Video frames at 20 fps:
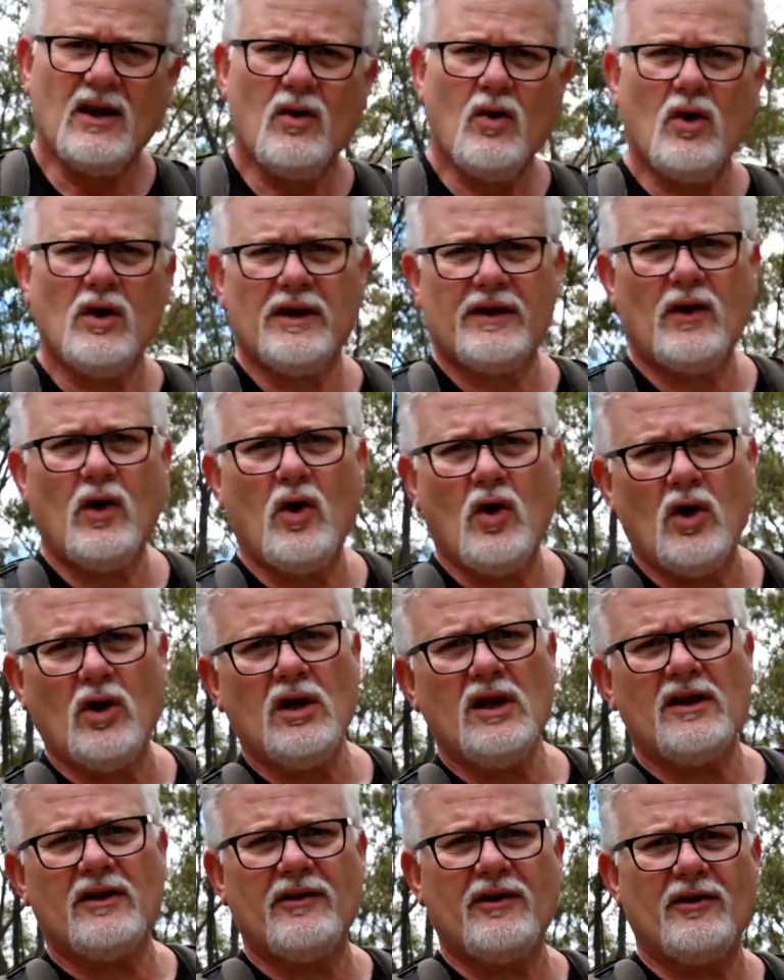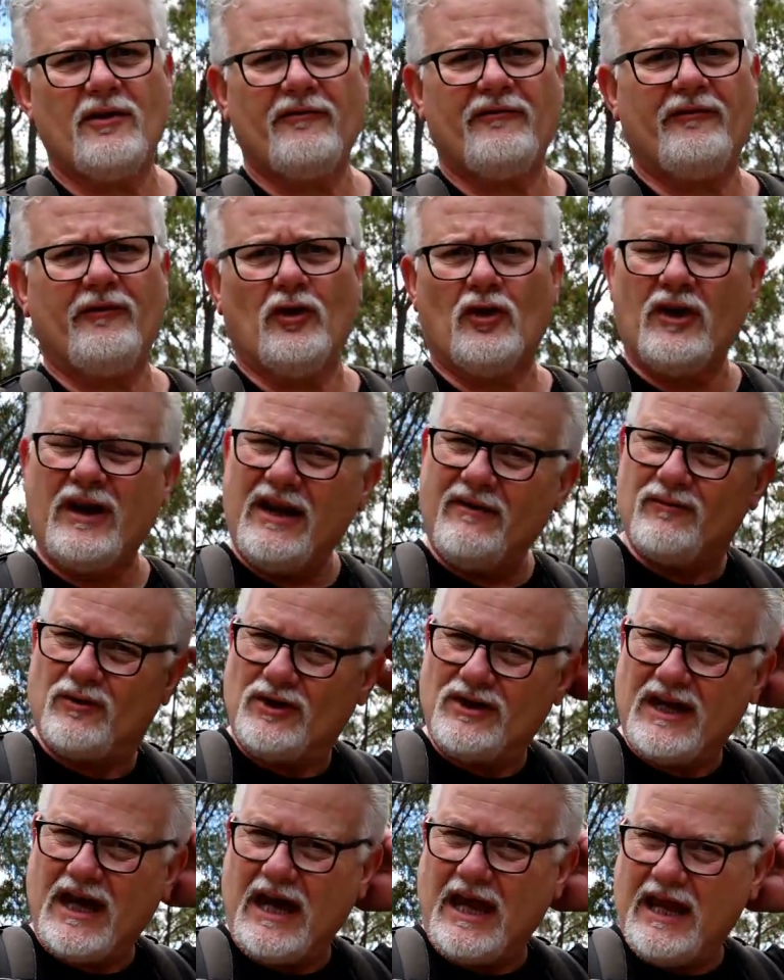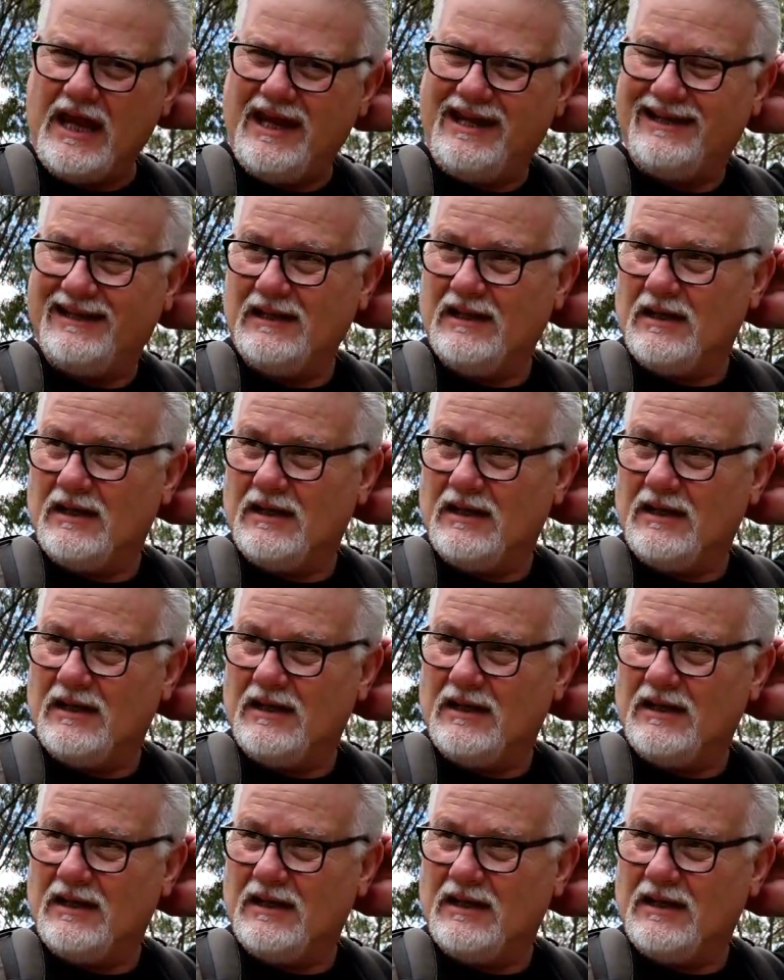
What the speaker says: All in all, for an everyday